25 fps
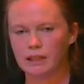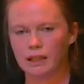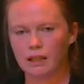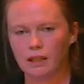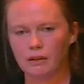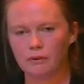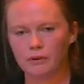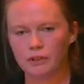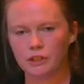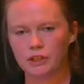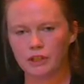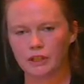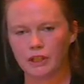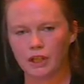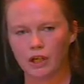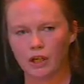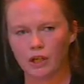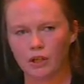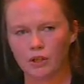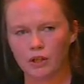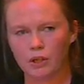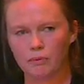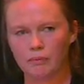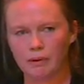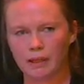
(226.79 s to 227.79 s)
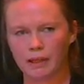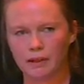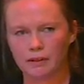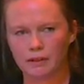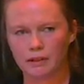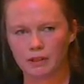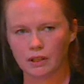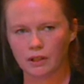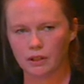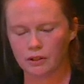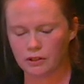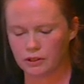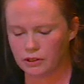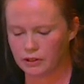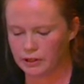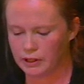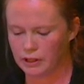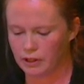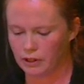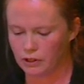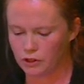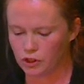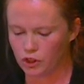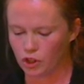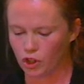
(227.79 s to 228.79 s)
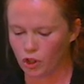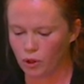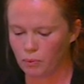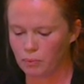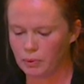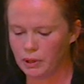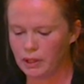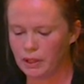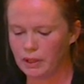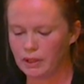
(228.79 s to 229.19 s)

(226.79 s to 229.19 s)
how we should go about doing our job